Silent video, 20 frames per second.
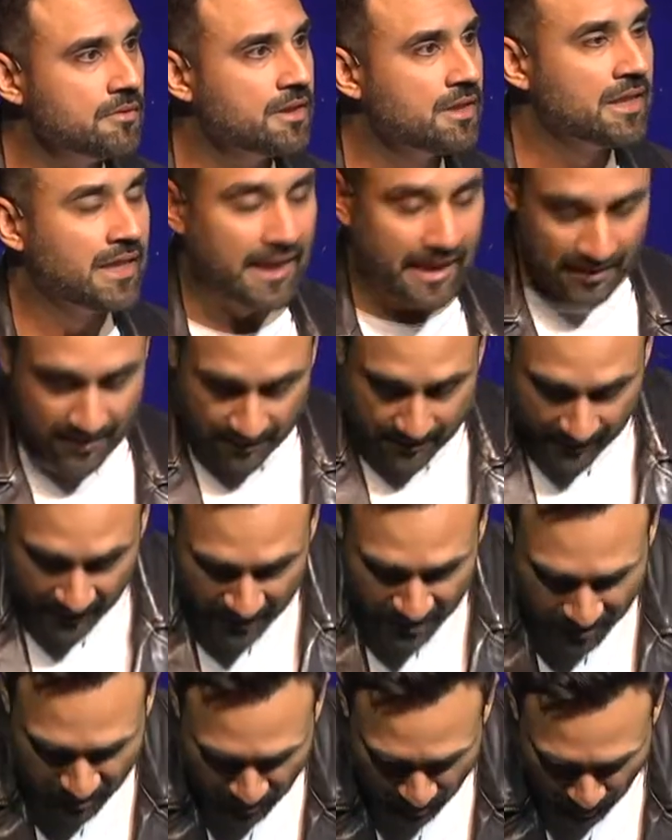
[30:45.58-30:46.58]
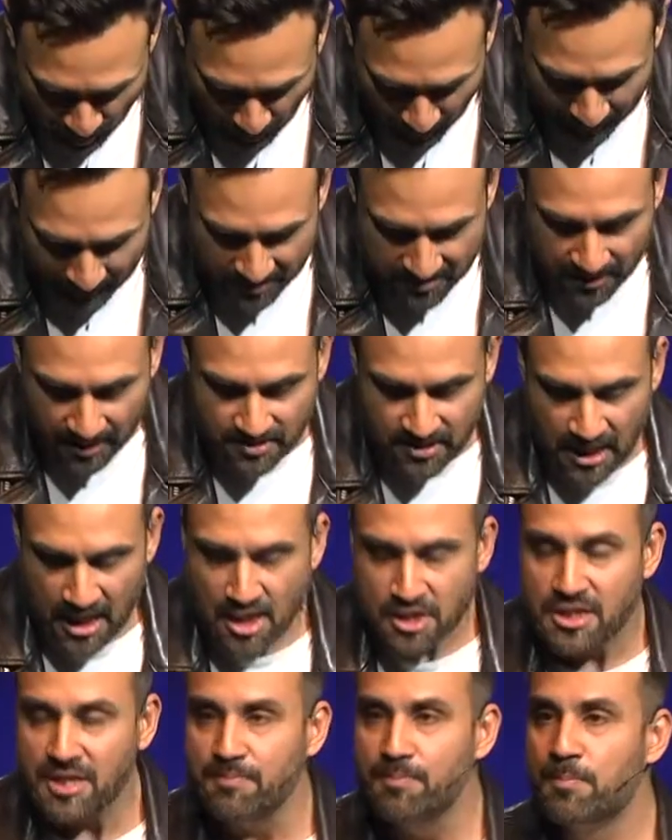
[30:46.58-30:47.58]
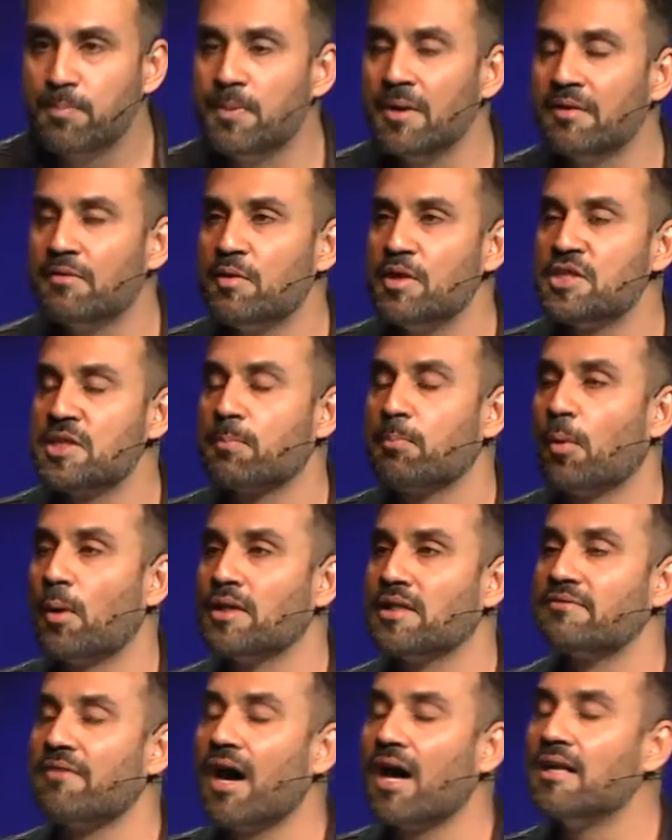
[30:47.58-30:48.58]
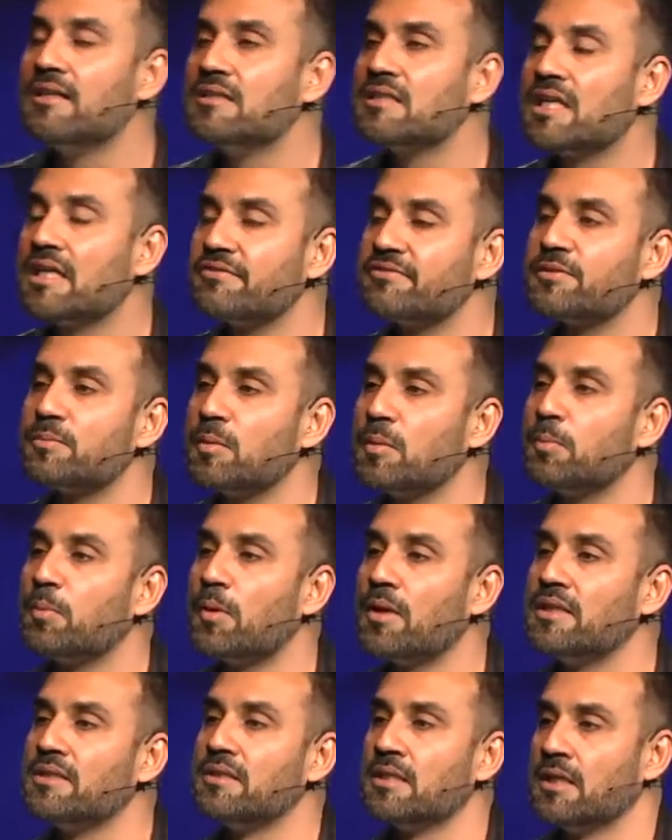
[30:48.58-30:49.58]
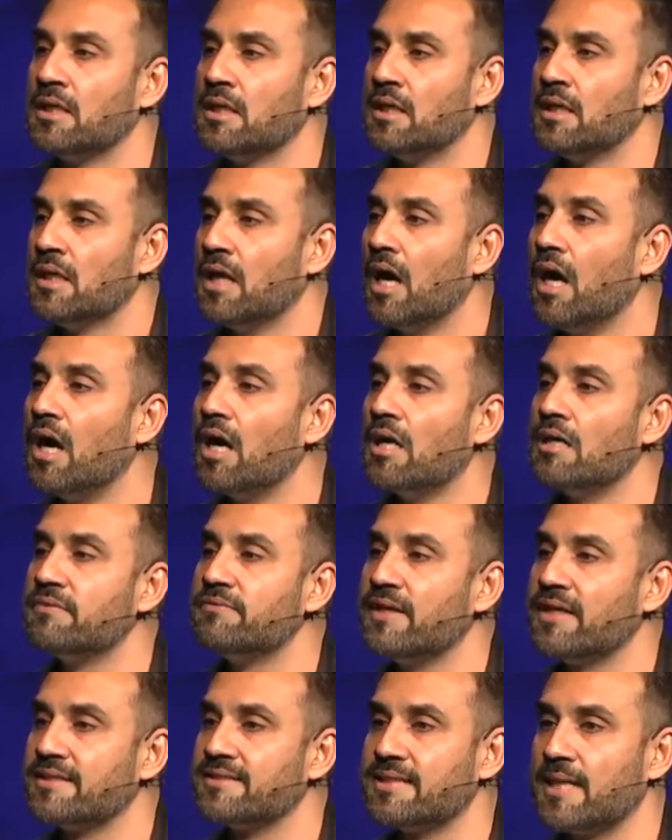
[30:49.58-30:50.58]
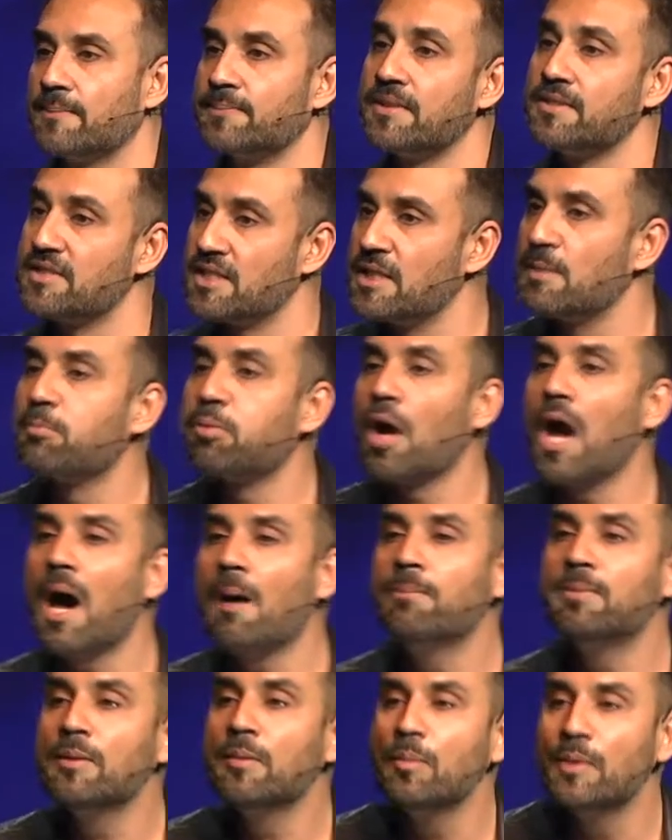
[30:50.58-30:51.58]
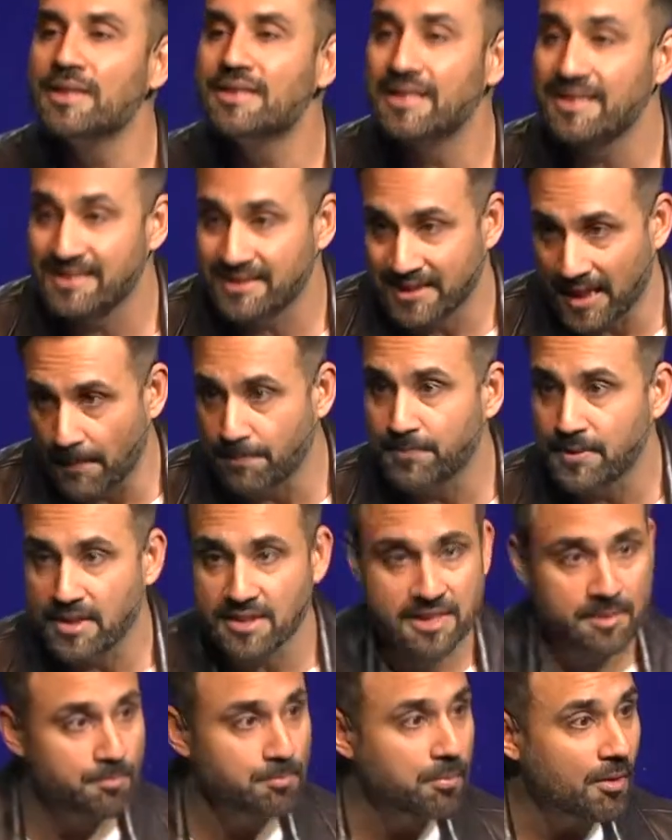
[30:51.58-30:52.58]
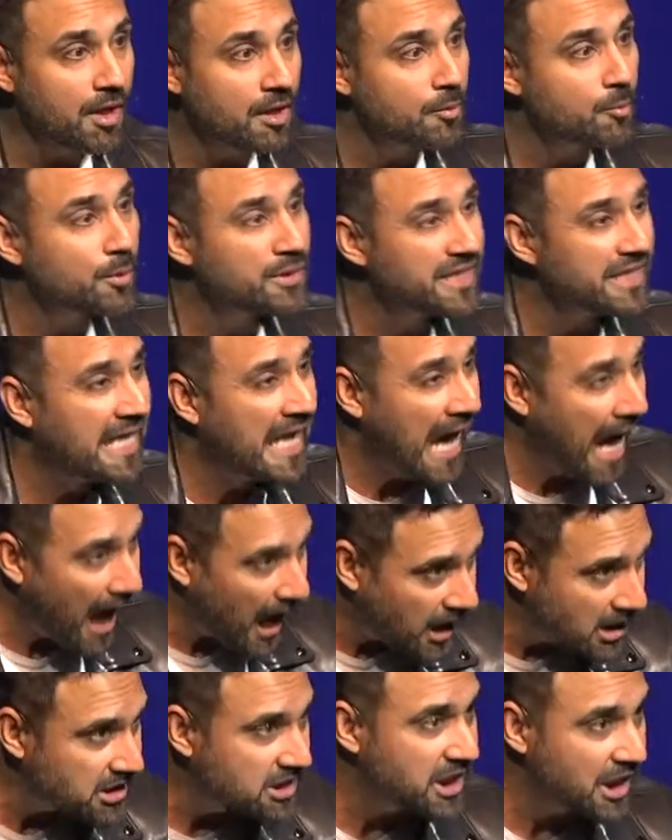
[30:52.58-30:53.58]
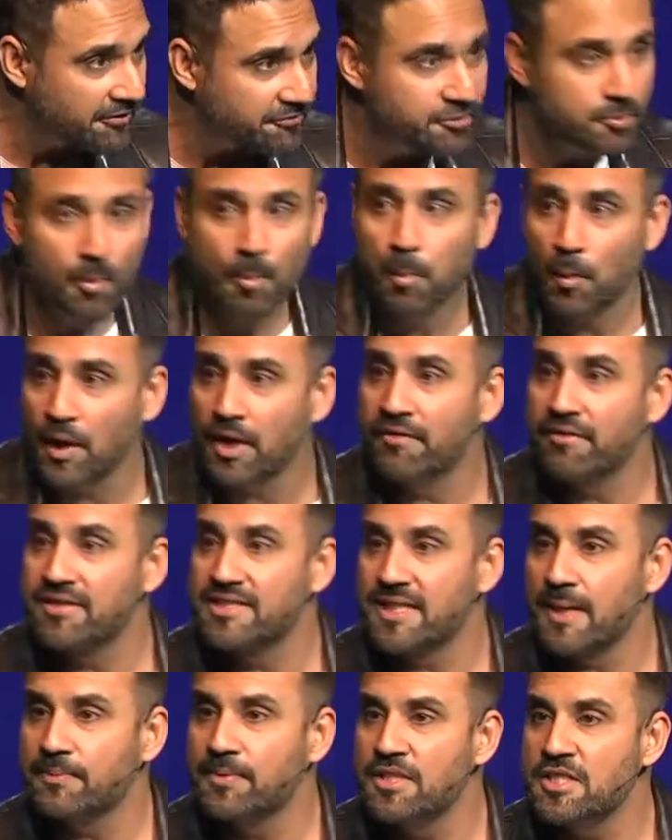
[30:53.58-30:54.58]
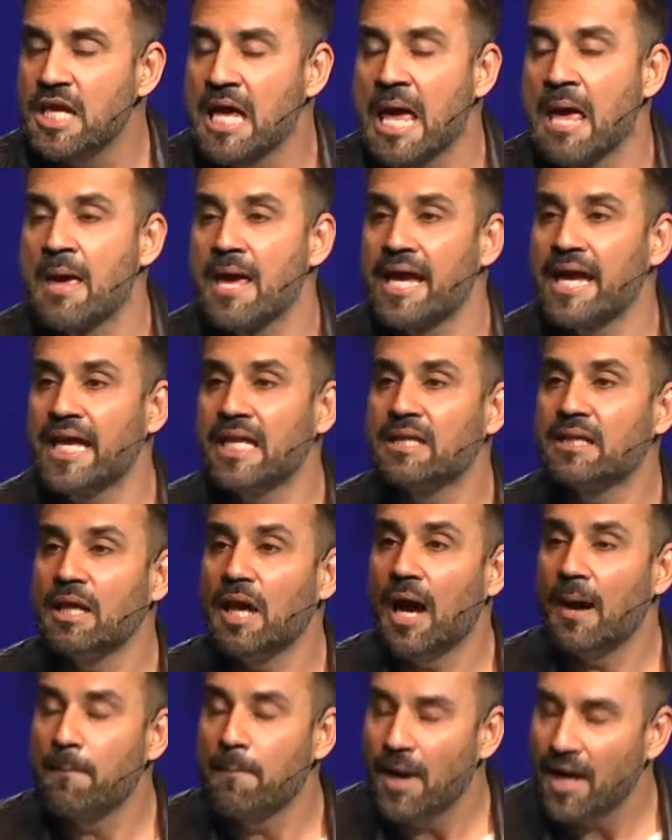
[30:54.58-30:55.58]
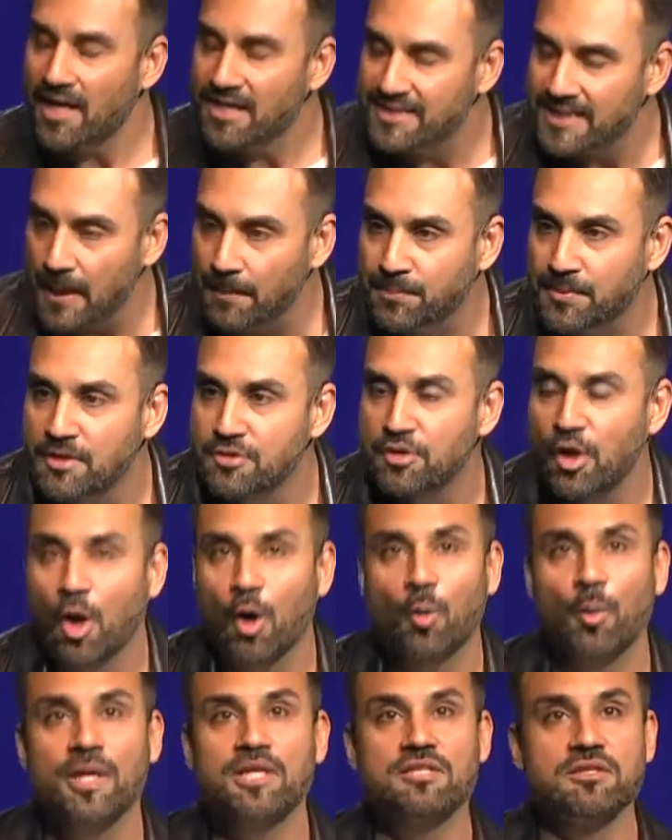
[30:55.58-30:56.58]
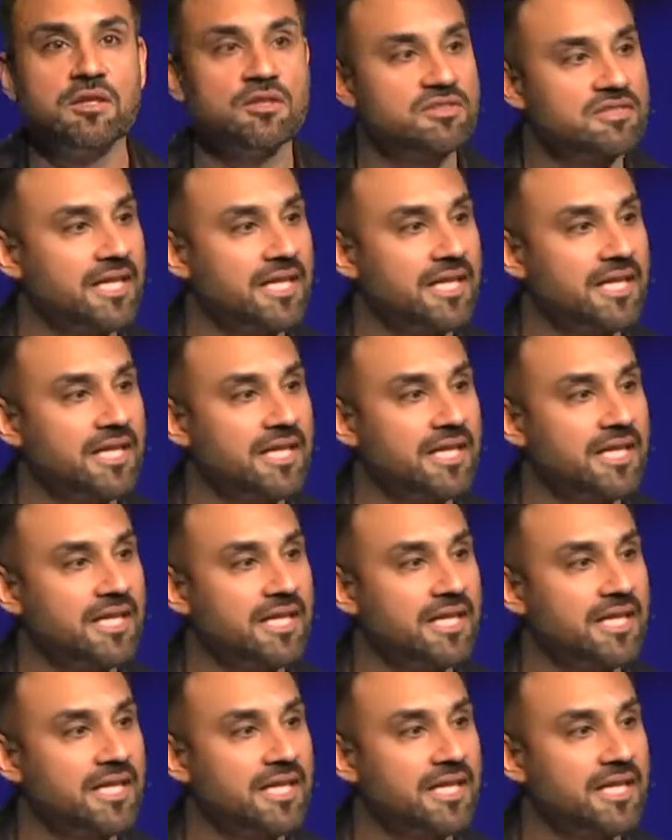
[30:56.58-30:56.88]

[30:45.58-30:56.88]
And this requires us to reach a point of uncomfortable point of acceptance. And the problem with acceptance, and problem with an uncomfortable point of acceptance, acceptance always looks like